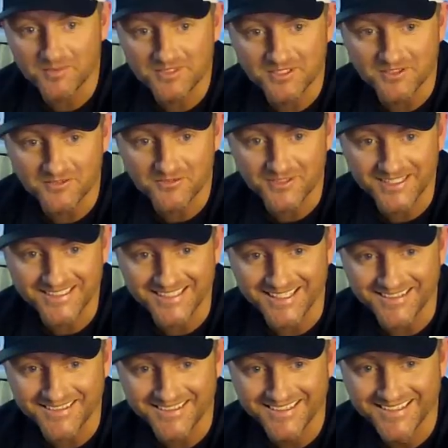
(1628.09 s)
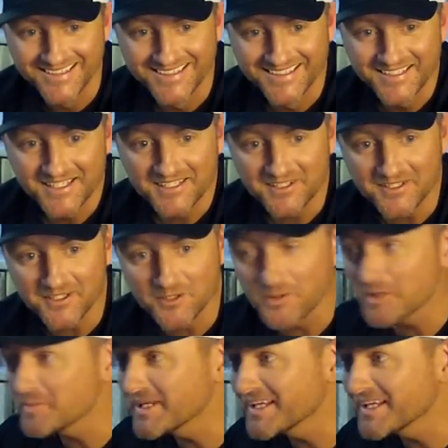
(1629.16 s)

little freaked out. You don't want to be on